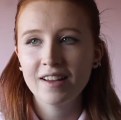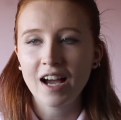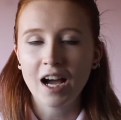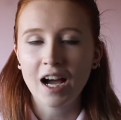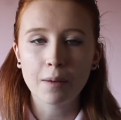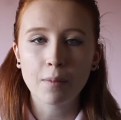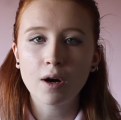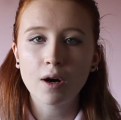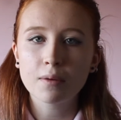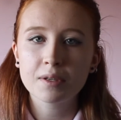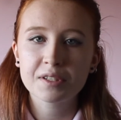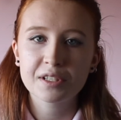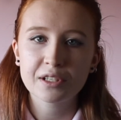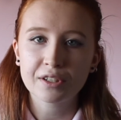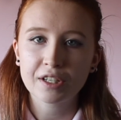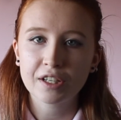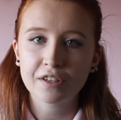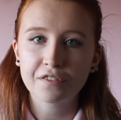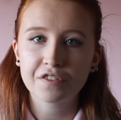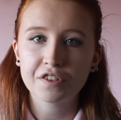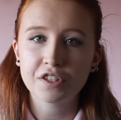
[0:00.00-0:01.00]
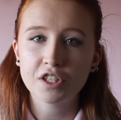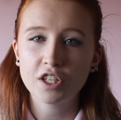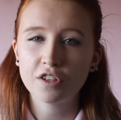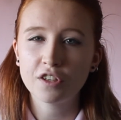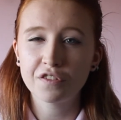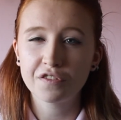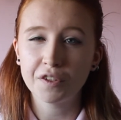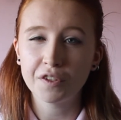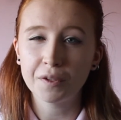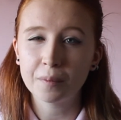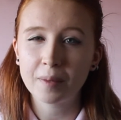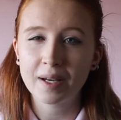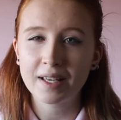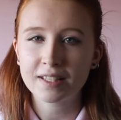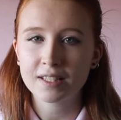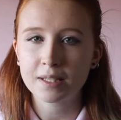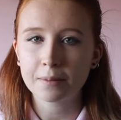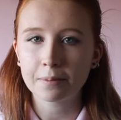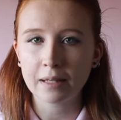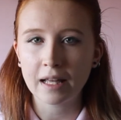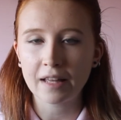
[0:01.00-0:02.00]
I'm always looking for new fun ways
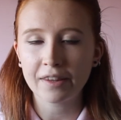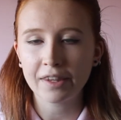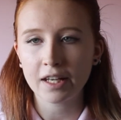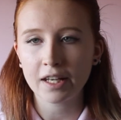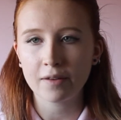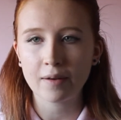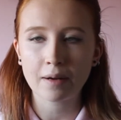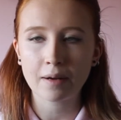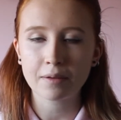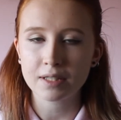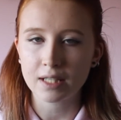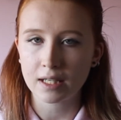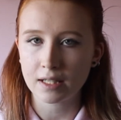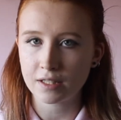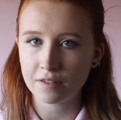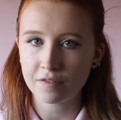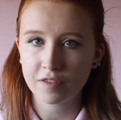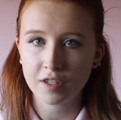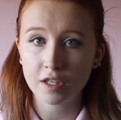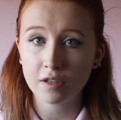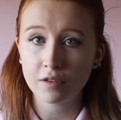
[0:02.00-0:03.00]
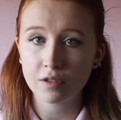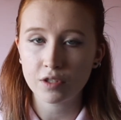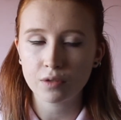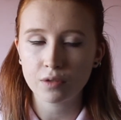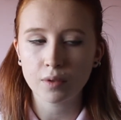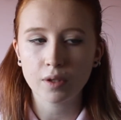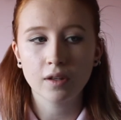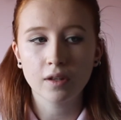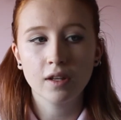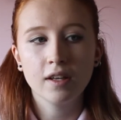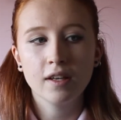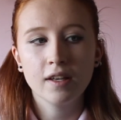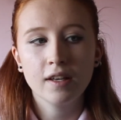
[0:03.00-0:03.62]
to plan that are outside of the usual.